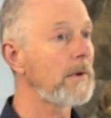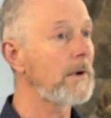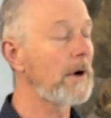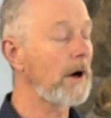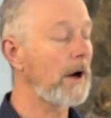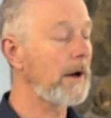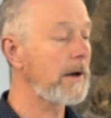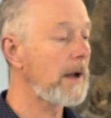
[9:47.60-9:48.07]

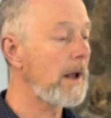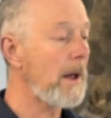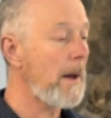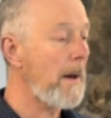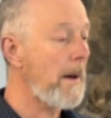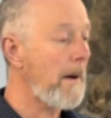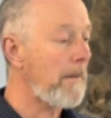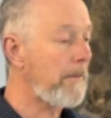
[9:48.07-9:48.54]
Right?
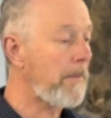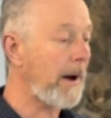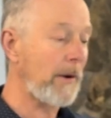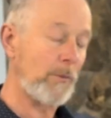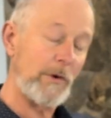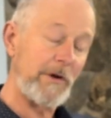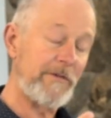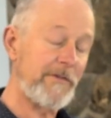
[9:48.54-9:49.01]

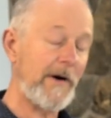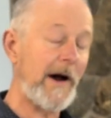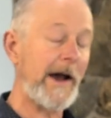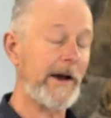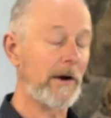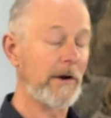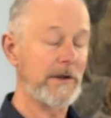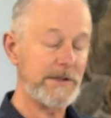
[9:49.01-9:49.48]
But we
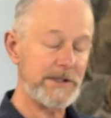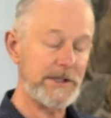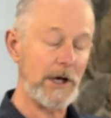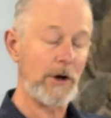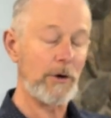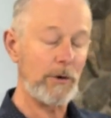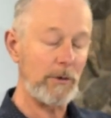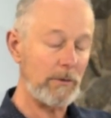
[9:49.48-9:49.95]
fail, and
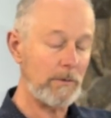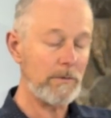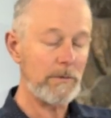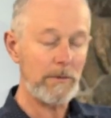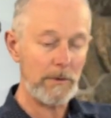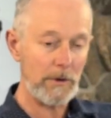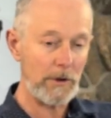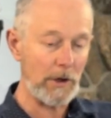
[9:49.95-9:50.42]
so,
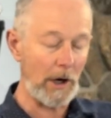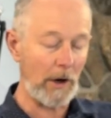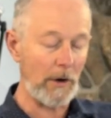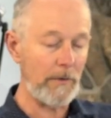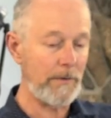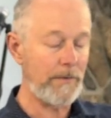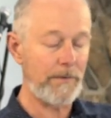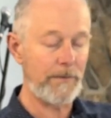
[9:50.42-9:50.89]
you
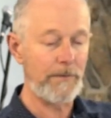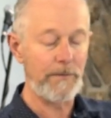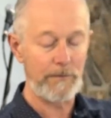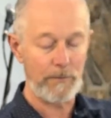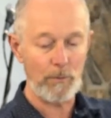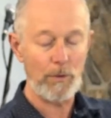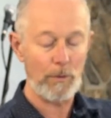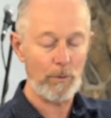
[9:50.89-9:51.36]
know,
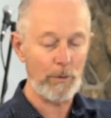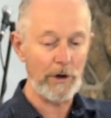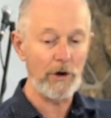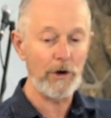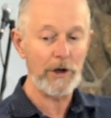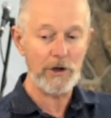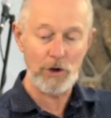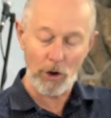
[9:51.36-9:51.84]
we
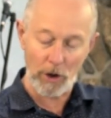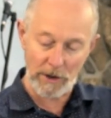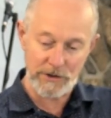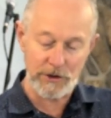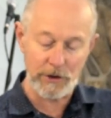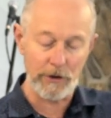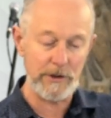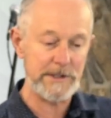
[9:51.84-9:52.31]
need God
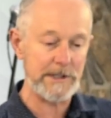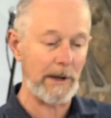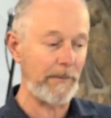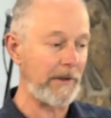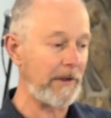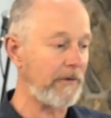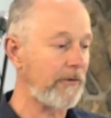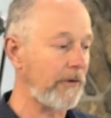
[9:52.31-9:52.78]
to do
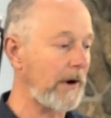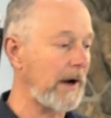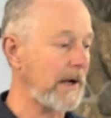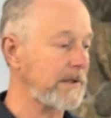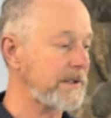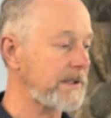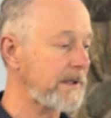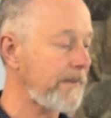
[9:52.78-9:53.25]
something for
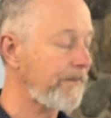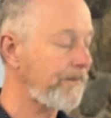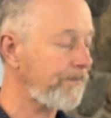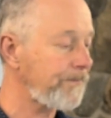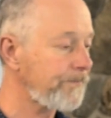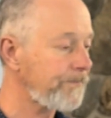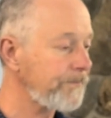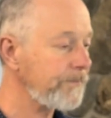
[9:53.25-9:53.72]
us.
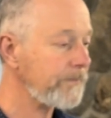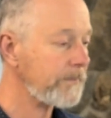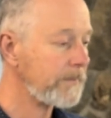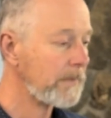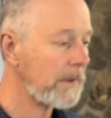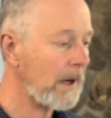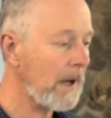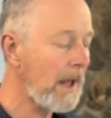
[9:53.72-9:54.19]

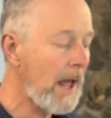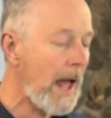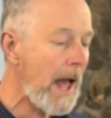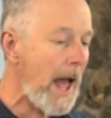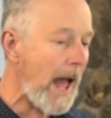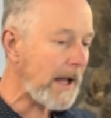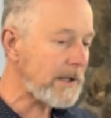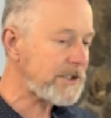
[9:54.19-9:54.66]

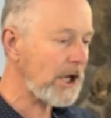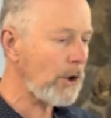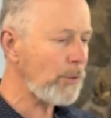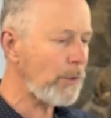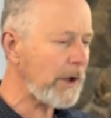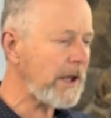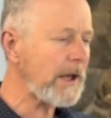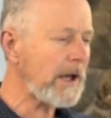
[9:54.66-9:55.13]
And so
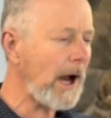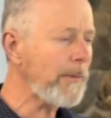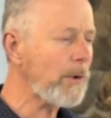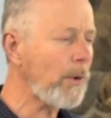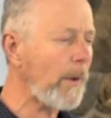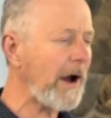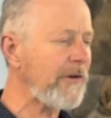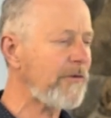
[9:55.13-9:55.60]
we can come
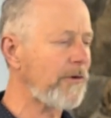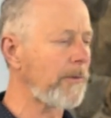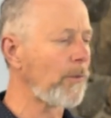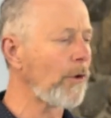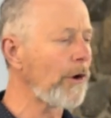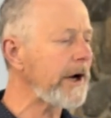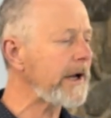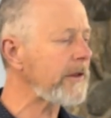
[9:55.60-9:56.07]
away from
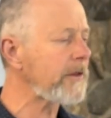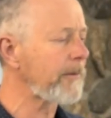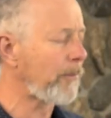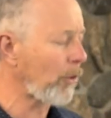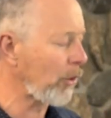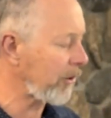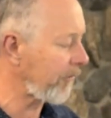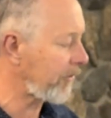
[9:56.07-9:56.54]
reading the
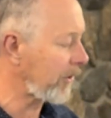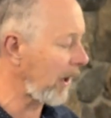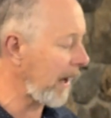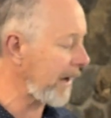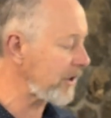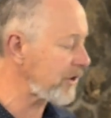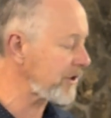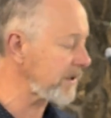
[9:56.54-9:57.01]
book of
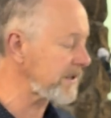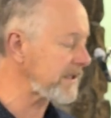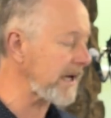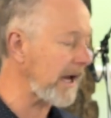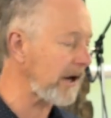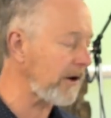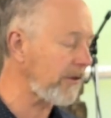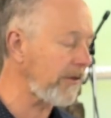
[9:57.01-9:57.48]
Galatians
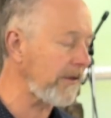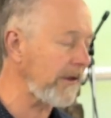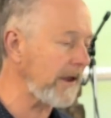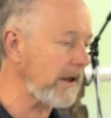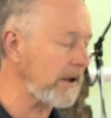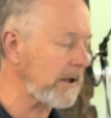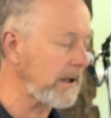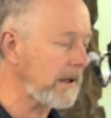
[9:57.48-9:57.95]
and
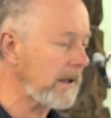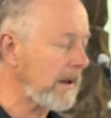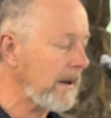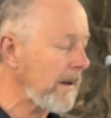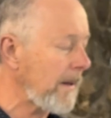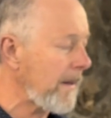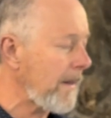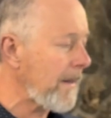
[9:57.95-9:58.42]
think,
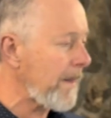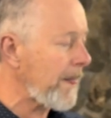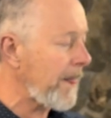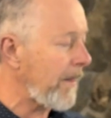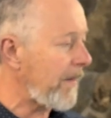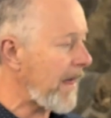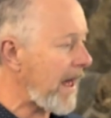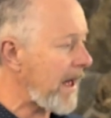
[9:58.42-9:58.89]

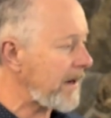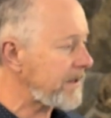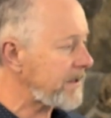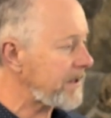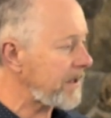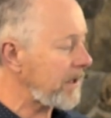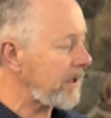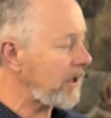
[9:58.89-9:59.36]

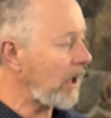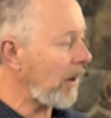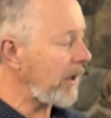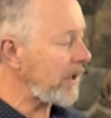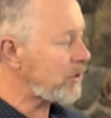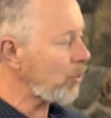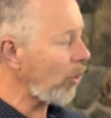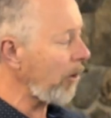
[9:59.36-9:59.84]
that, you know,
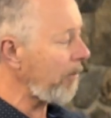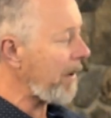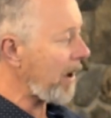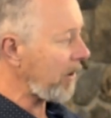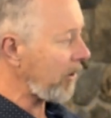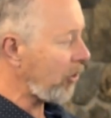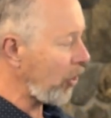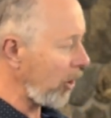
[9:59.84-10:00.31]
it's all
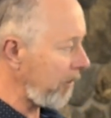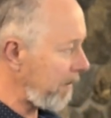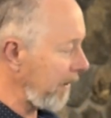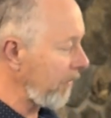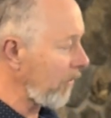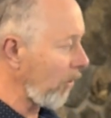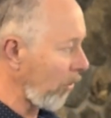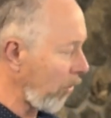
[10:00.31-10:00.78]
about
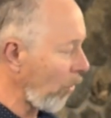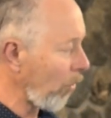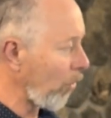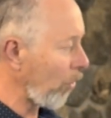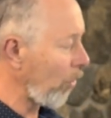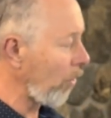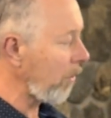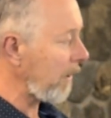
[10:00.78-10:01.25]
keeping the
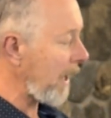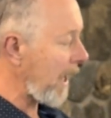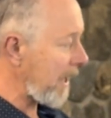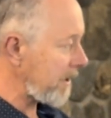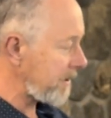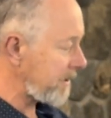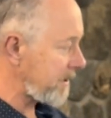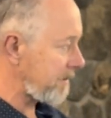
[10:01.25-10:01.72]
law
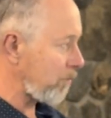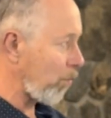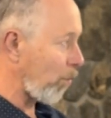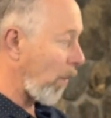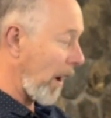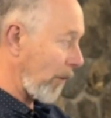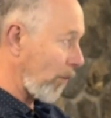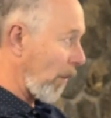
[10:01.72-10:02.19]
as
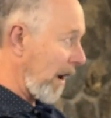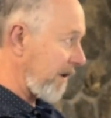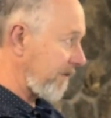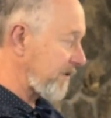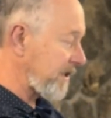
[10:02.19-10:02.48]
one way of